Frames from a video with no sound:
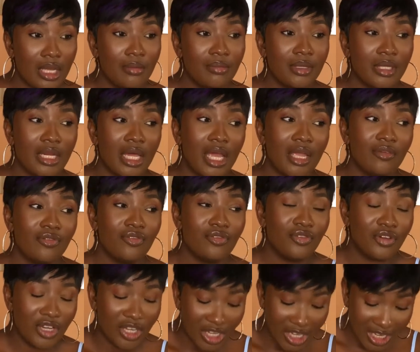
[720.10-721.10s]
I mean, I
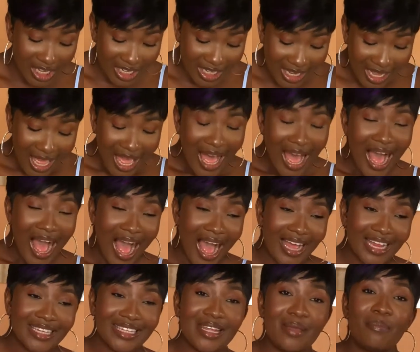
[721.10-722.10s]
freaking
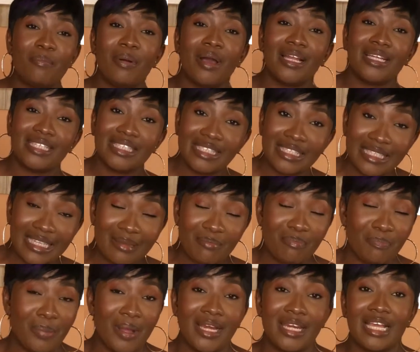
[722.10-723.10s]
had a
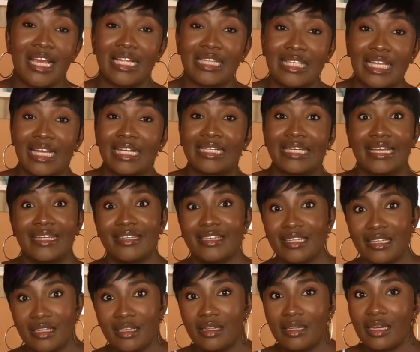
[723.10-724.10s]
panic attack that
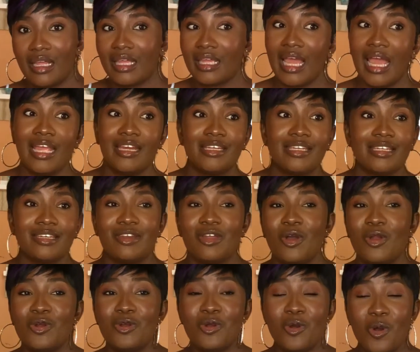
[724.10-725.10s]
day. Like, I did not
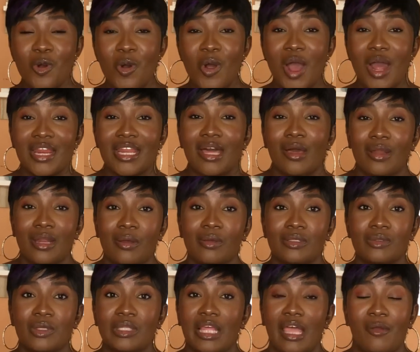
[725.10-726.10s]
know that
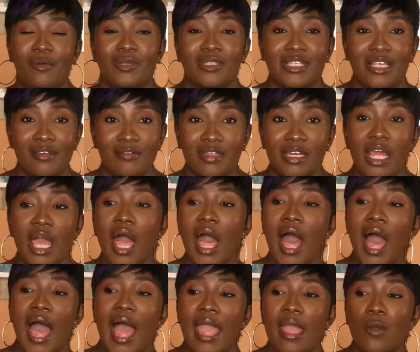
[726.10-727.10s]
was what I was having.
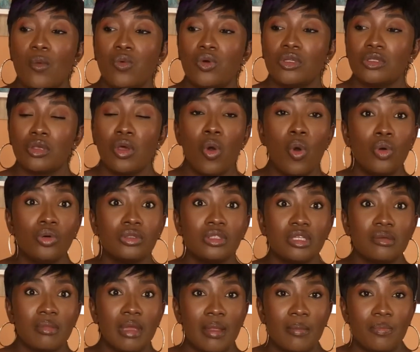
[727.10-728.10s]
I was
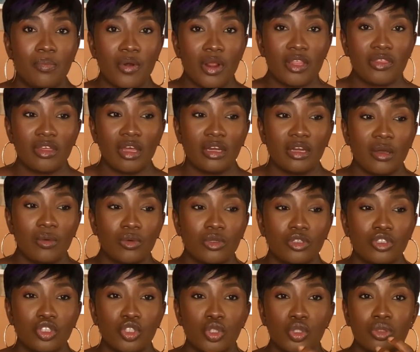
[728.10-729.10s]
holding my breath and I
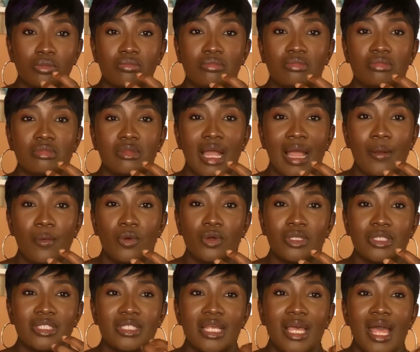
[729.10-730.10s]

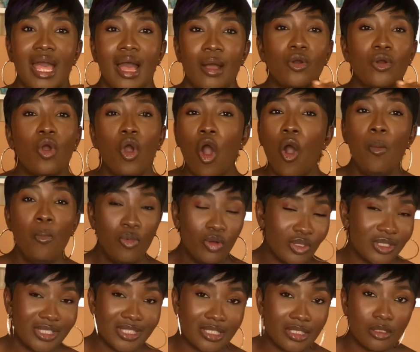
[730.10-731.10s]
was
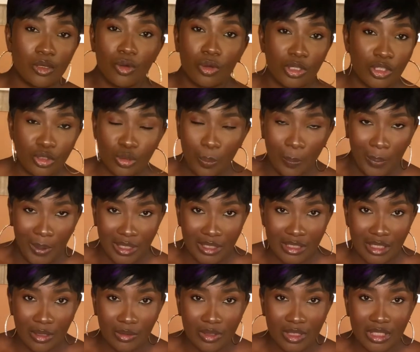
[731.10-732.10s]
almost going to
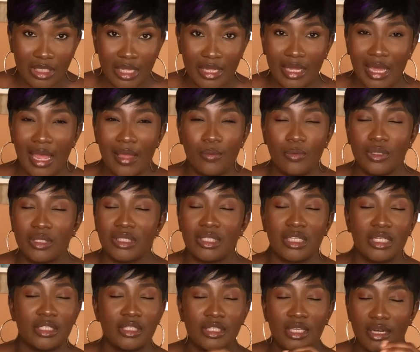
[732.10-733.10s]
pass out. Like, I was in
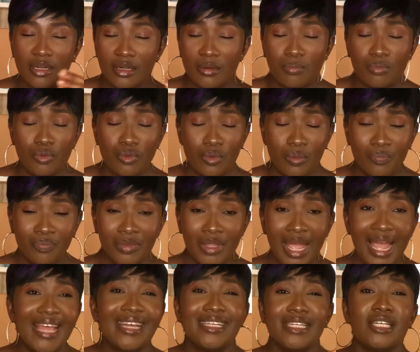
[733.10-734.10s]
a terrible,
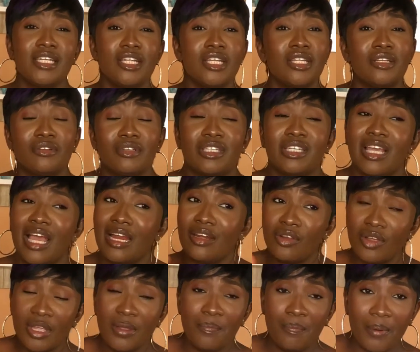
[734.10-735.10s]
the
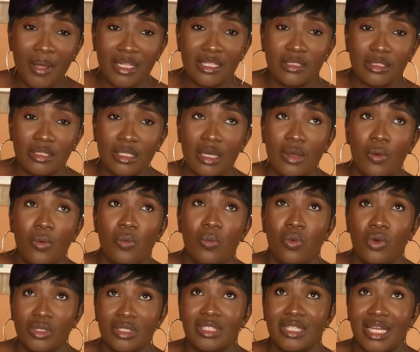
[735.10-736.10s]
annoying part
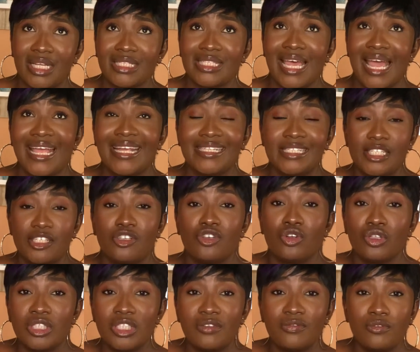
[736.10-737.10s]
was that I did
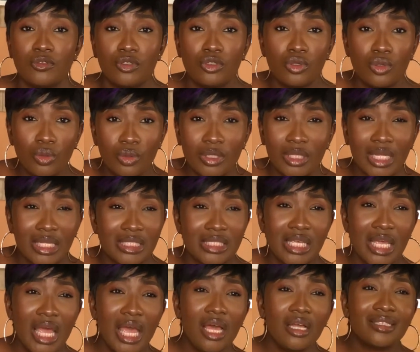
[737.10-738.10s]
not even know that
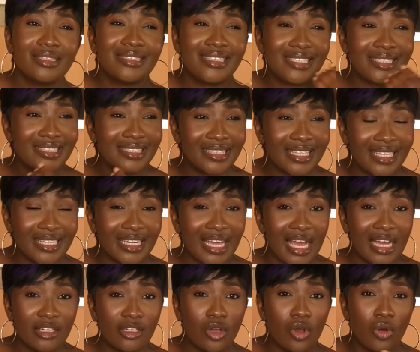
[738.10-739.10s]
this thing
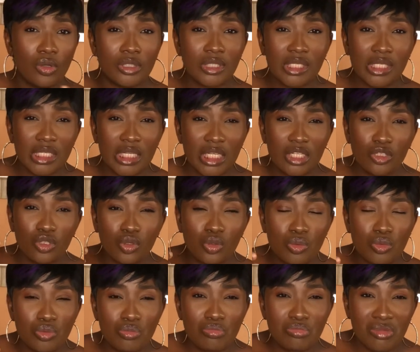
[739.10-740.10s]
had gotten
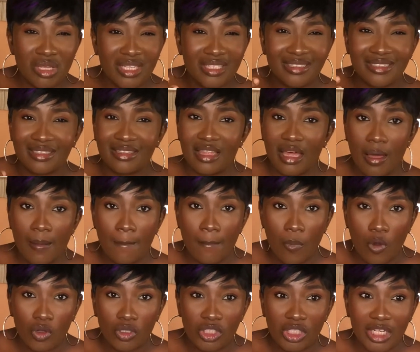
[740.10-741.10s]
into me that
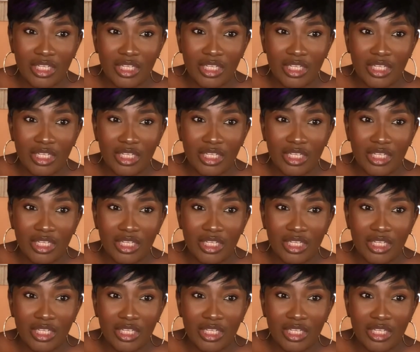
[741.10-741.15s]
much.